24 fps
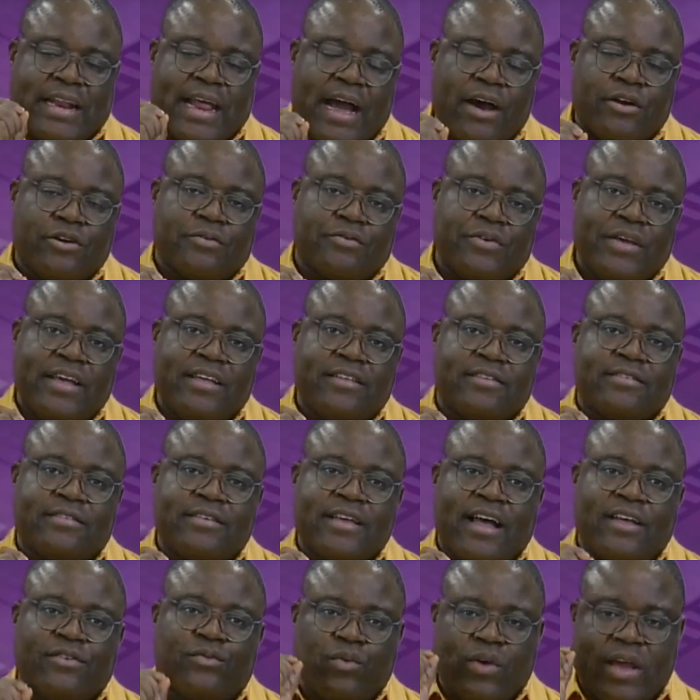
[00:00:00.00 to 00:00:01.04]
out of it
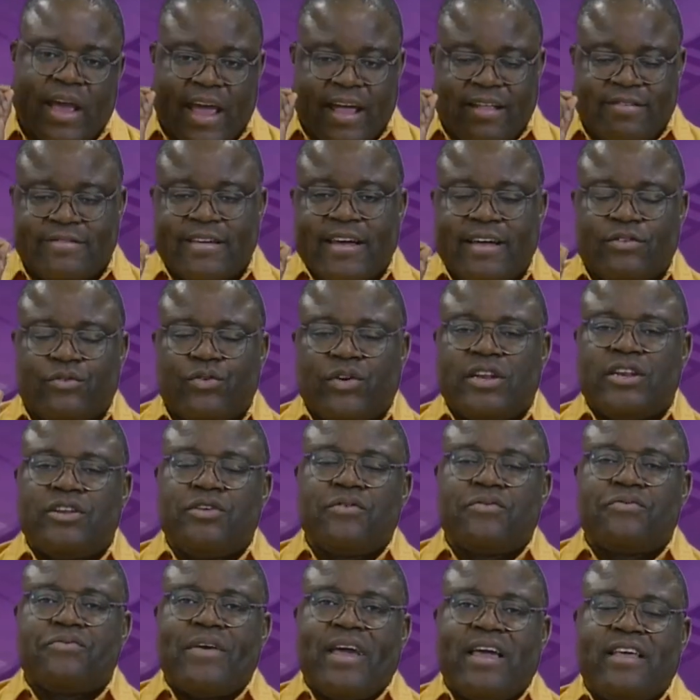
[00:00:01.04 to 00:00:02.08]
as we enter into a new
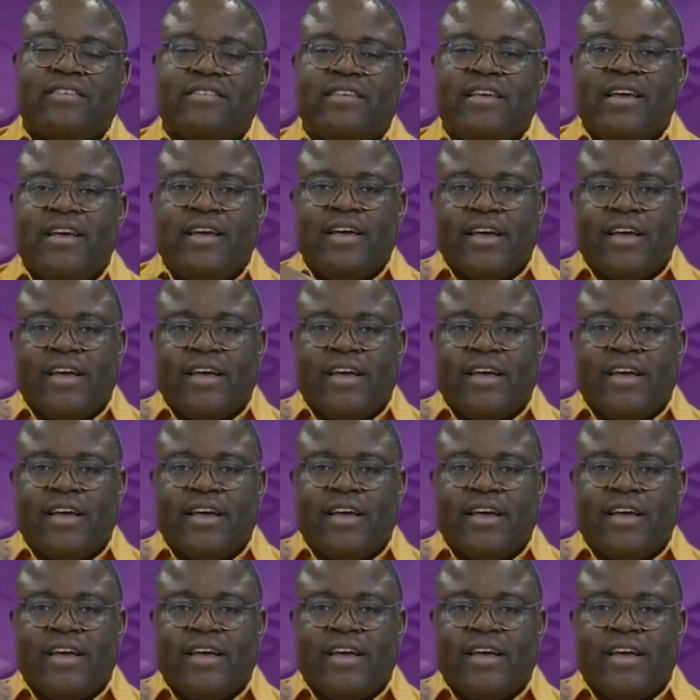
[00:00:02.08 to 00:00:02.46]
phase,